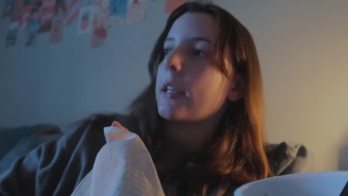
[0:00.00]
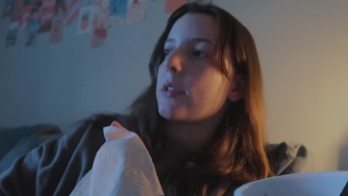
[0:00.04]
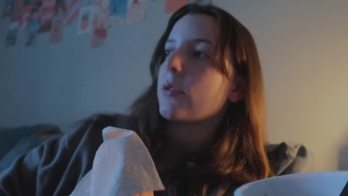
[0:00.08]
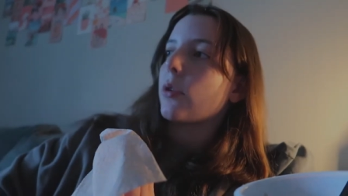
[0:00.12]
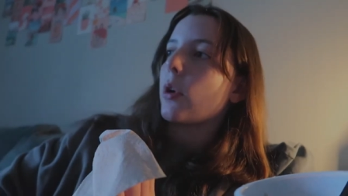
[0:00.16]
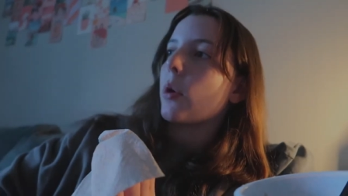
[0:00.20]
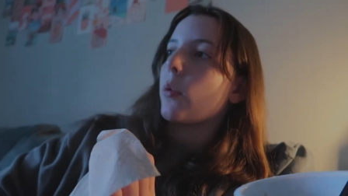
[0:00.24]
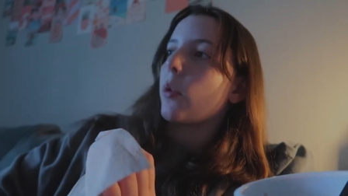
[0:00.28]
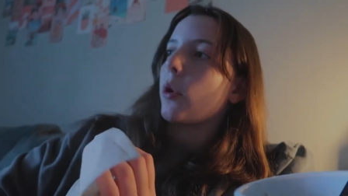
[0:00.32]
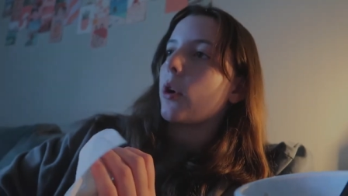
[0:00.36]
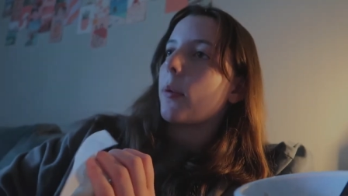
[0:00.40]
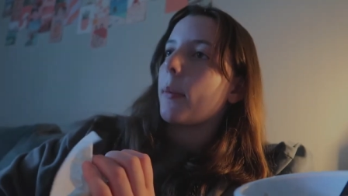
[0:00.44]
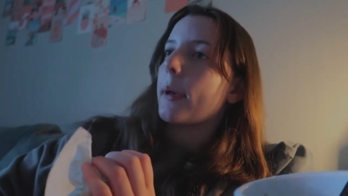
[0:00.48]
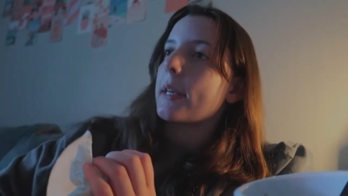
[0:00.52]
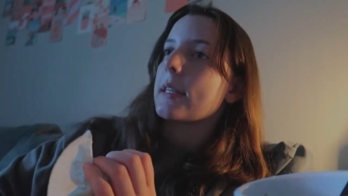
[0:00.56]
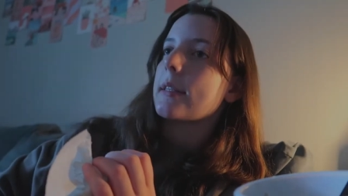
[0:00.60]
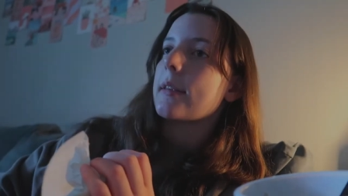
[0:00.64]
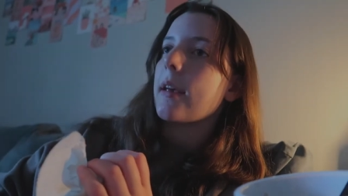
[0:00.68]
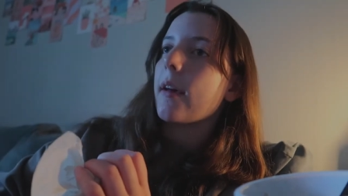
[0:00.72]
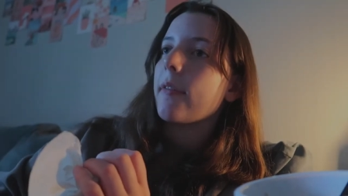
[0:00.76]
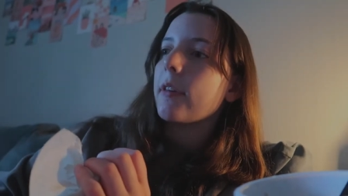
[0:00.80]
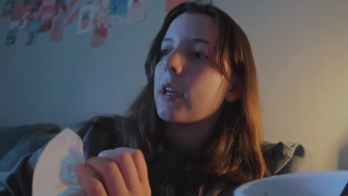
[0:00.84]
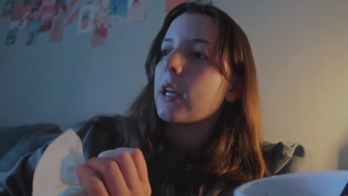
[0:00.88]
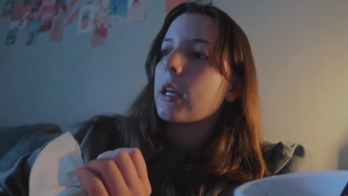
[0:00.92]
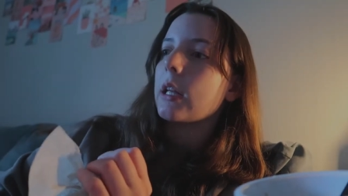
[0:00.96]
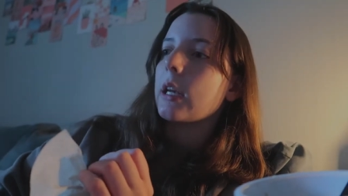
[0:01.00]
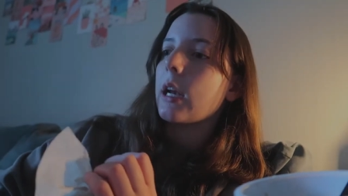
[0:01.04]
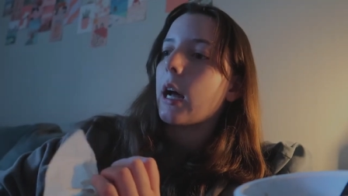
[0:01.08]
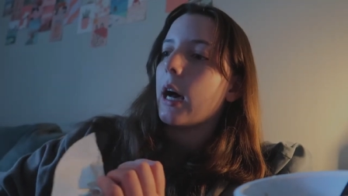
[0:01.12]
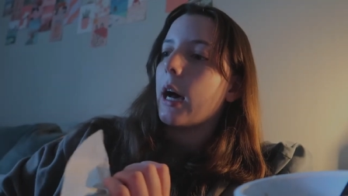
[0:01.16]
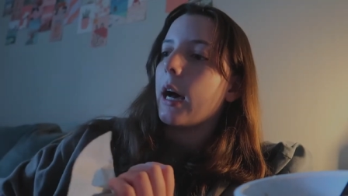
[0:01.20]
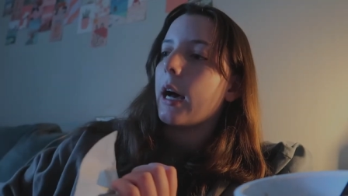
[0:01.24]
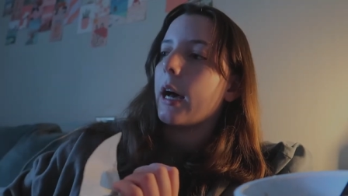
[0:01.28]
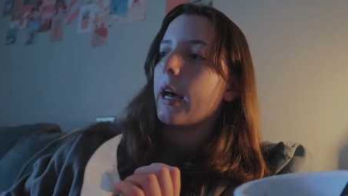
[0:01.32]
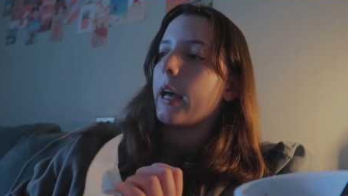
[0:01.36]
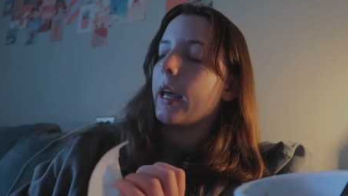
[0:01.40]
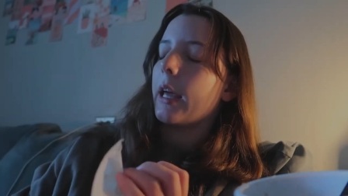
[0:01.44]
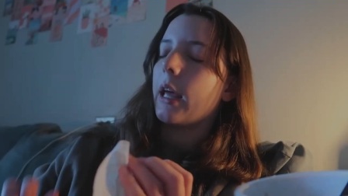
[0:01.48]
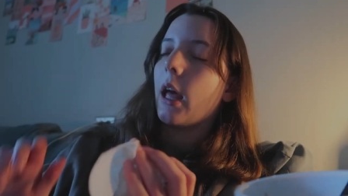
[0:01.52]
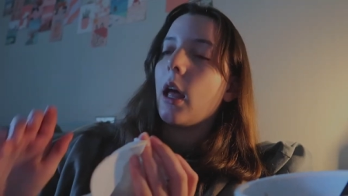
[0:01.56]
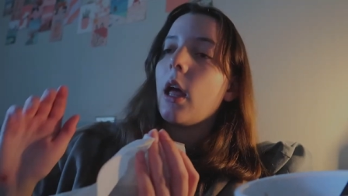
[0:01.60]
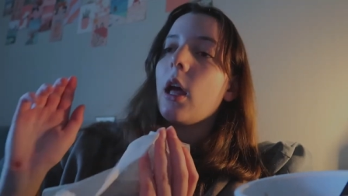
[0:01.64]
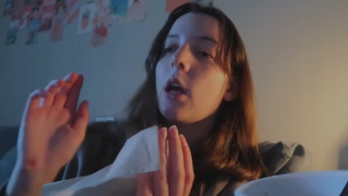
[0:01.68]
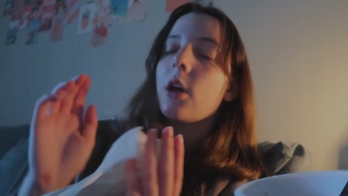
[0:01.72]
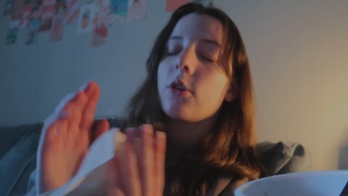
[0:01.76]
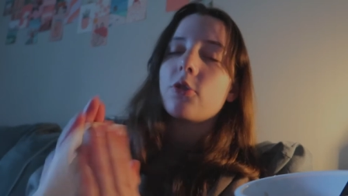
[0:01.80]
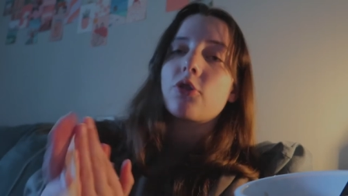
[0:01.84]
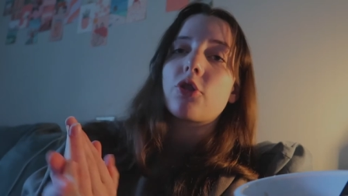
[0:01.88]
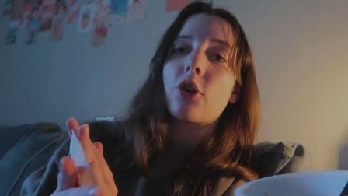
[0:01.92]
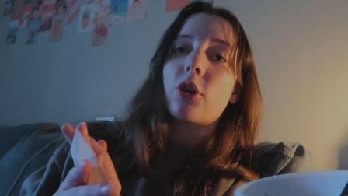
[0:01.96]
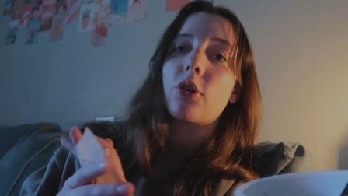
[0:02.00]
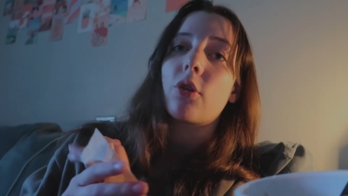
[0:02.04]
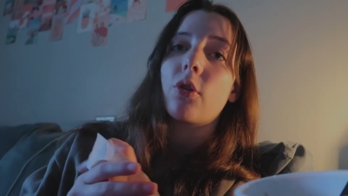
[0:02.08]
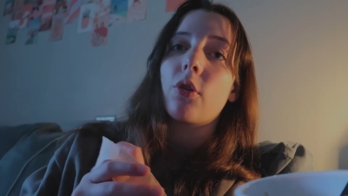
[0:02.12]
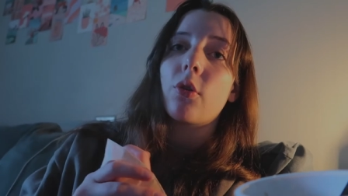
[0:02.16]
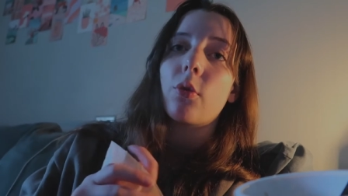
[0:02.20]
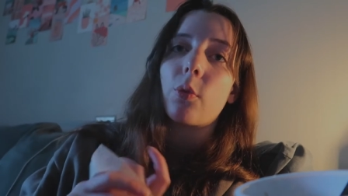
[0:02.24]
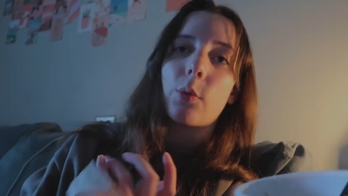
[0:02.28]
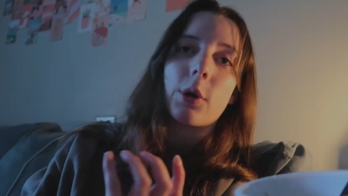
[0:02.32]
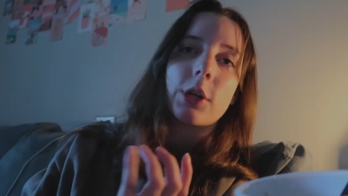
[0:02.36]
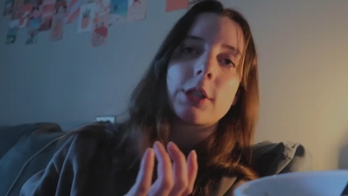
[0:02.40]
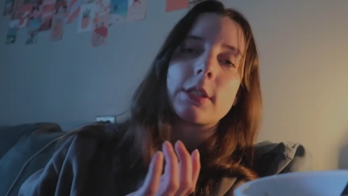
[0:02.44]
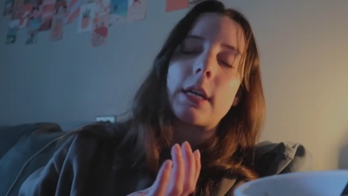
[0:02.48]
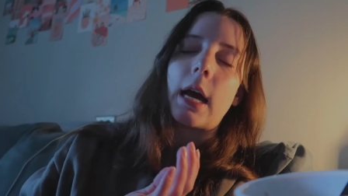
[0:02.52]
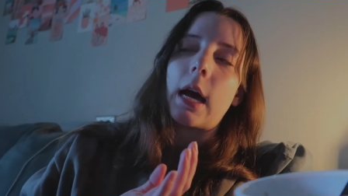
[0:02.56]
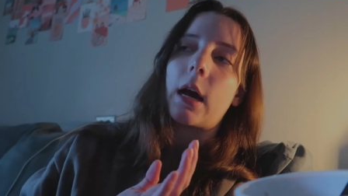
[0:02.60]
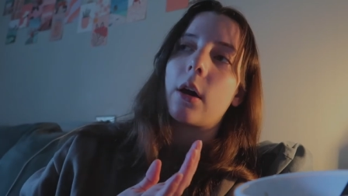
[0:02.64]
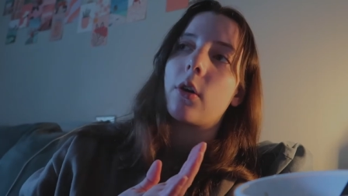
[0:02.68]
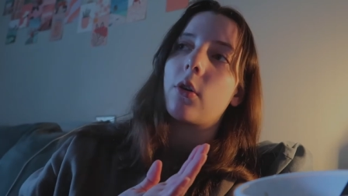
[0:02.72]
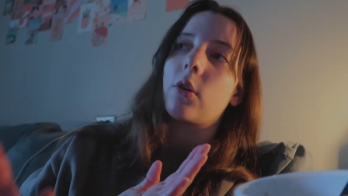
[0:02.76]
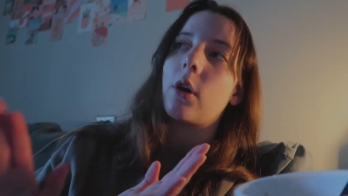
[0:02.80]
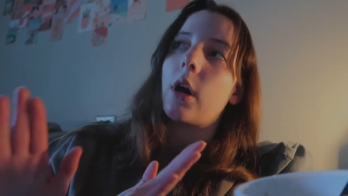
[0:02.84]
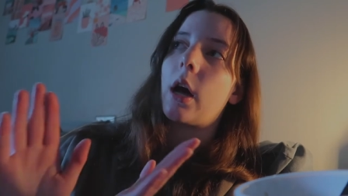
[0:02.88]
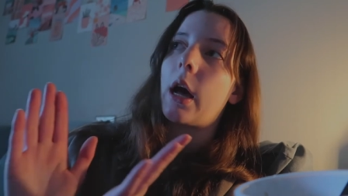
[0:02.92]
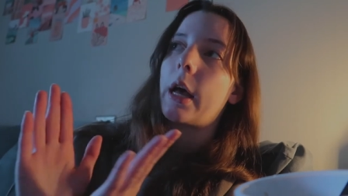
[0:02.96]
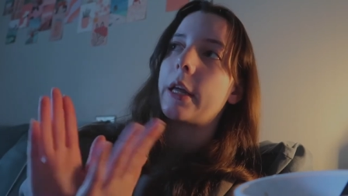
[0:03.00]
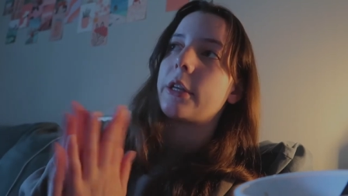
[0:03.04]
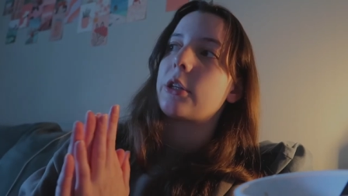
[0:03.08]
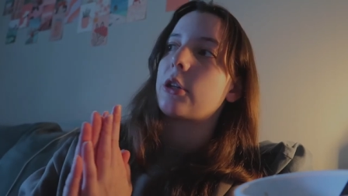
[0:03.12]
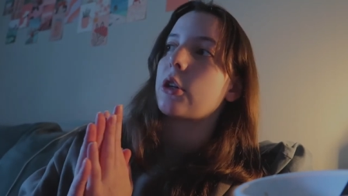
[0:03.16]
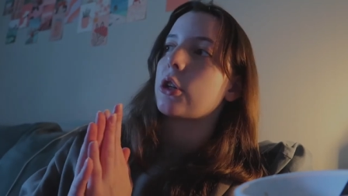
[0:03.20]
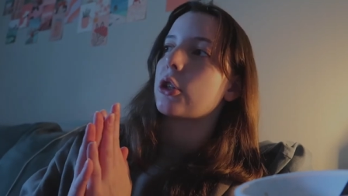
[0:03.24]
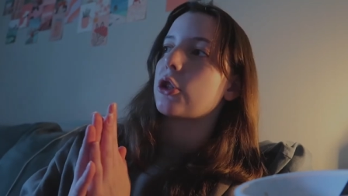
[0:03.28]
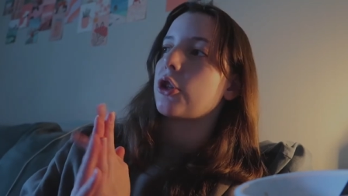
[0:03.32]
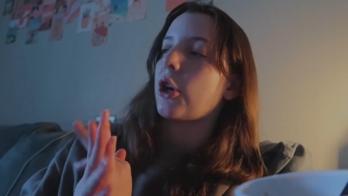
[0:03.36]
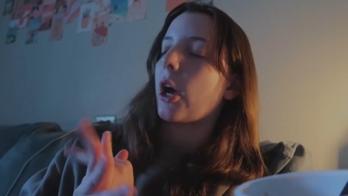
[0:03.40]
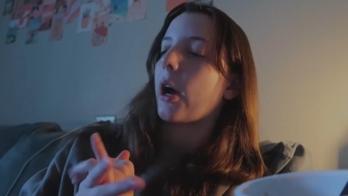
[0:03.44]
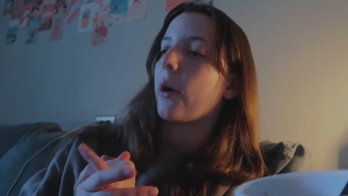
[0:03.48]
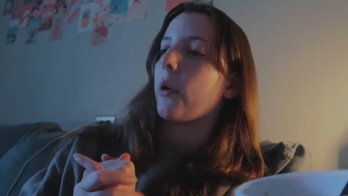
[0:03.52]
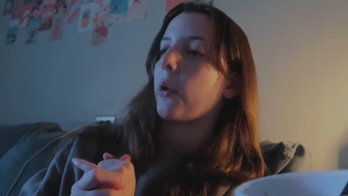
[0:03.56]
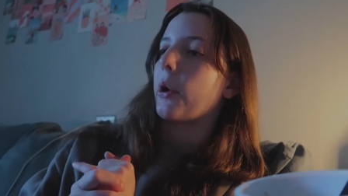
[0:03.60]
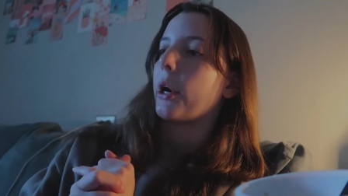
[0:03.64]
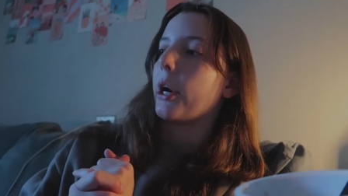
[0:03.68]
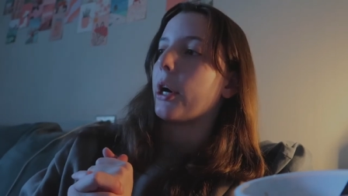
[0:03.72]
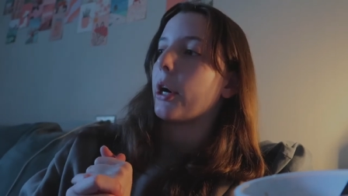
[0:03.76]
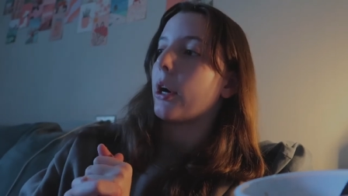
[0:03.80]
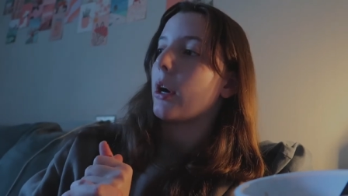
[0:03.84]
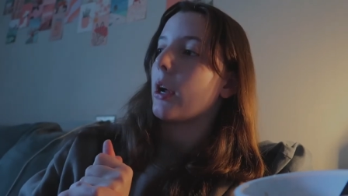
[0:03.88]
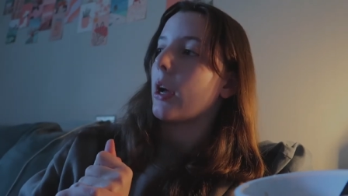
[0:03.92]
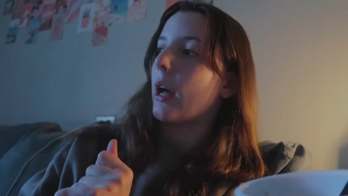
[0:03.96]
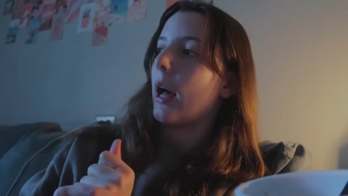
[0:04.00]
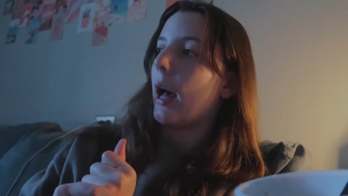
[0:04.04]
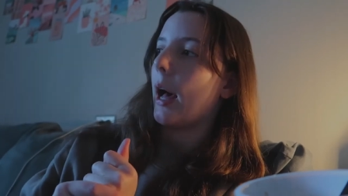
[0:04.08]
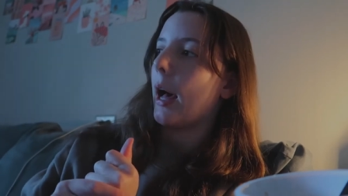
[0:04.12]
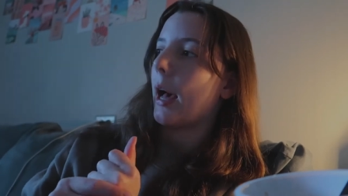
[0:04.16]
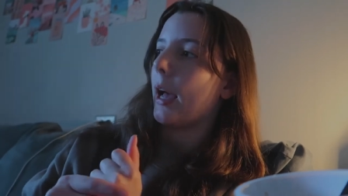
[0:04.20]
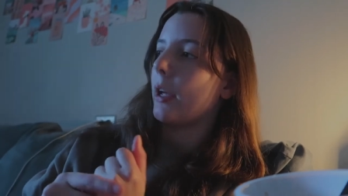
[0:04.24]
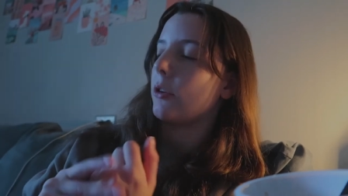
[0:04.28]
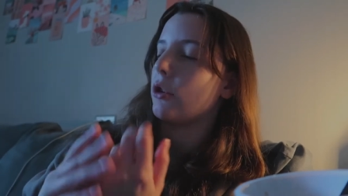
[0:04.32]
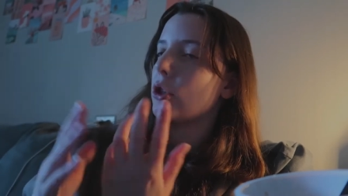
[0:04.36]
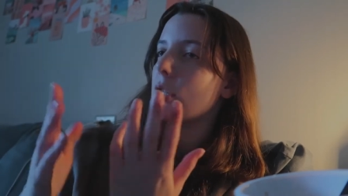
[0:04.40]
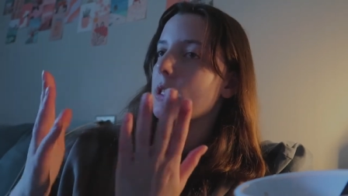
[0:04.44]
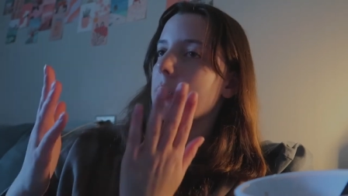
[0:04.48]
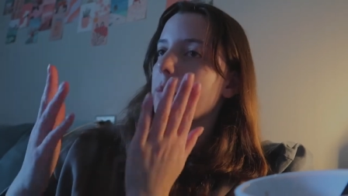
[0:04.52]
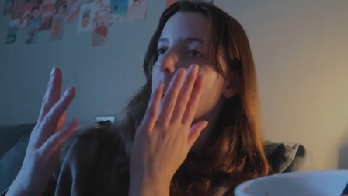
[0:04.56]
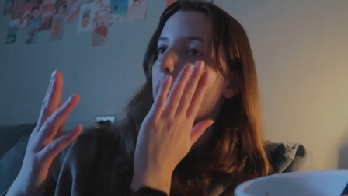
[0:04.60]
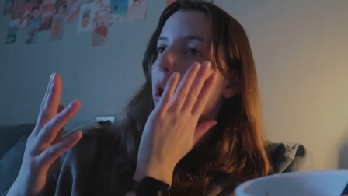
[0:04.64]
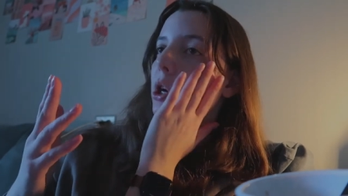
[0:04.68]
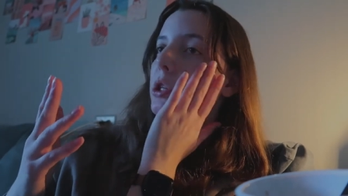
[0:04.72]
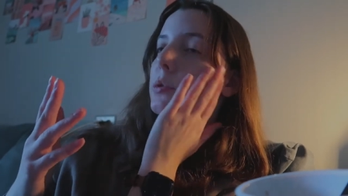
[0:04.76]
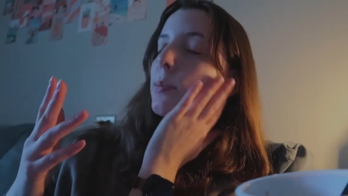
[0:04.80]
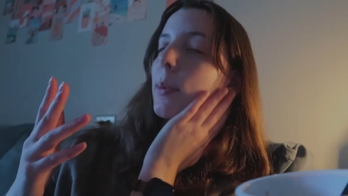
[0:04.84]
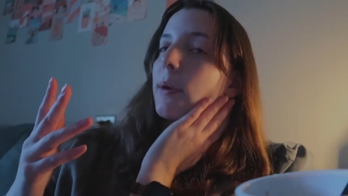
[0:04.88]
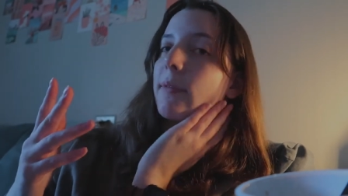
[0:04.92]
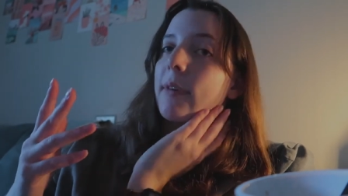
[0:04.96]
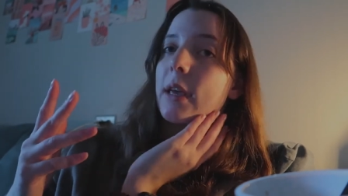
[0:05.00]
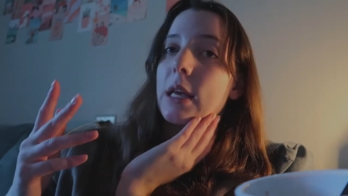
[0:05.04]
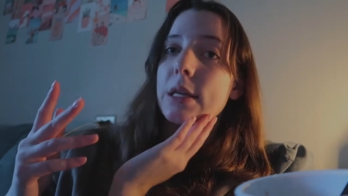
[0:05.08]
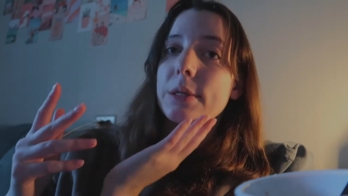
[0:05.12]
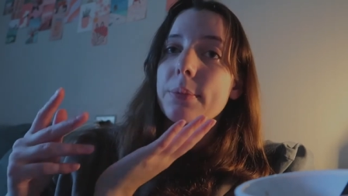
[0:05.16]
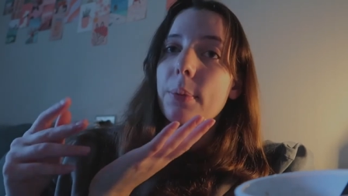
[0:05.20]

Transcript: So I woke up at 7, I journaled, worked out, I took a shower, I just washed my face,